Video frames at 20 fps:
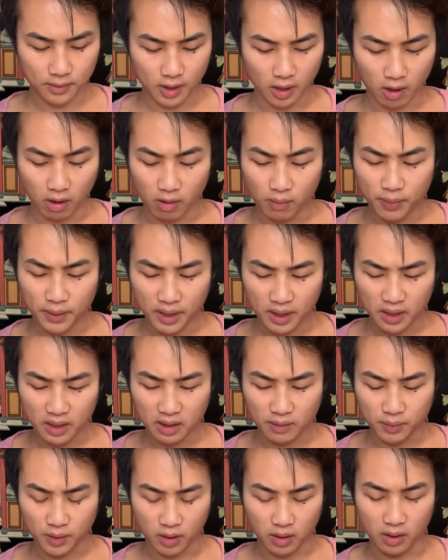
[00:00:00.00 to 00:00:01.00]
opening
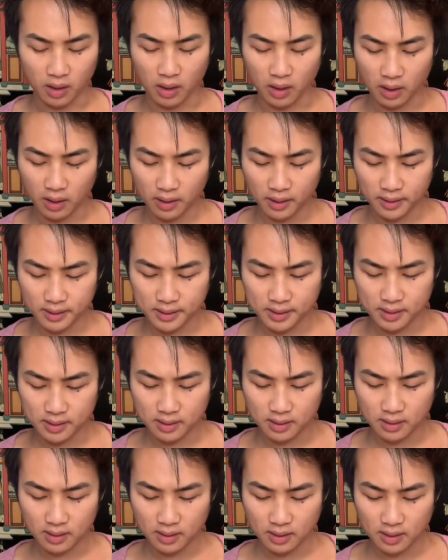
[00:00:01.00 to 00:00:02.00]
up your heart,
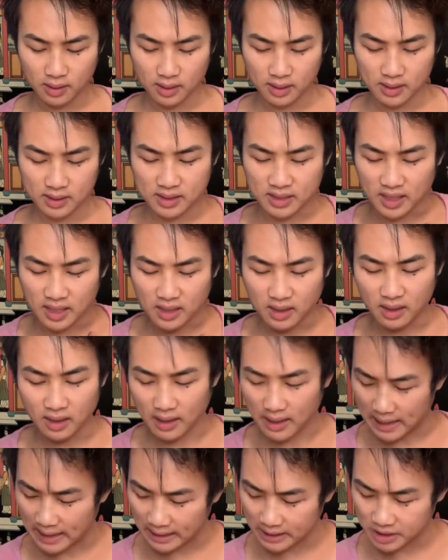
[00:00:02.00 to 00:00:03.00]

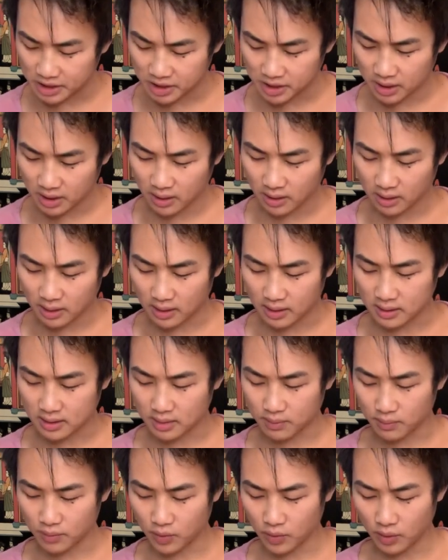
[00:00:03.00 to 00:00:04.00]
taking action. It's a
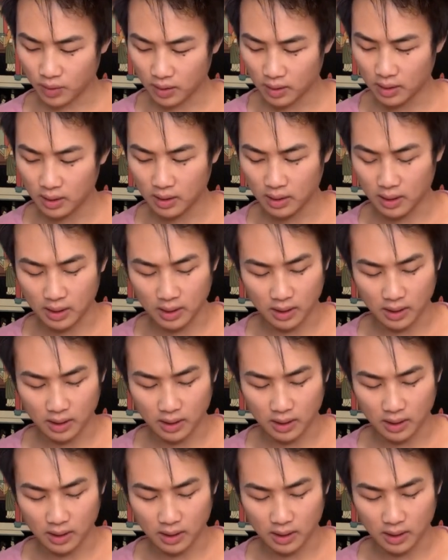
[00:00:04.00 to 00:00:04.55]
more